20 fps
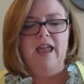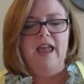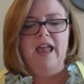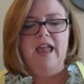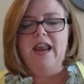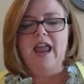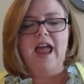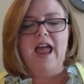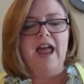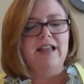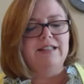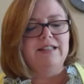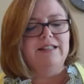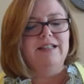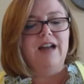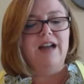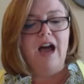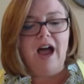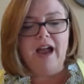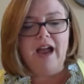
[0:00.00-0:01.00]
It has
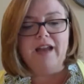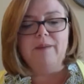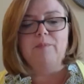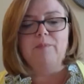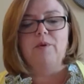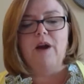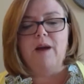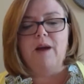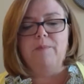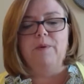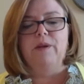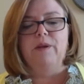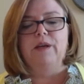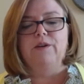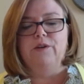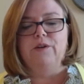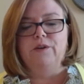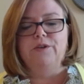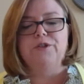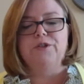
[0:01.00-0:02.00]
not properly
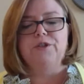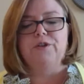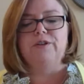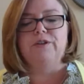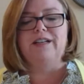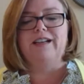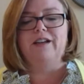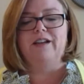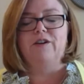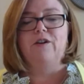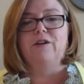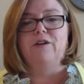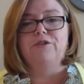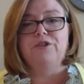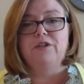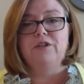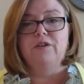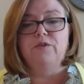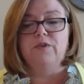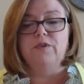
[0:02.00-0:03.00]
nurtured in our
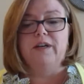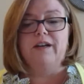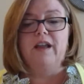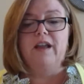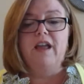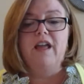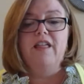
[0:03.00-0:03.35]
children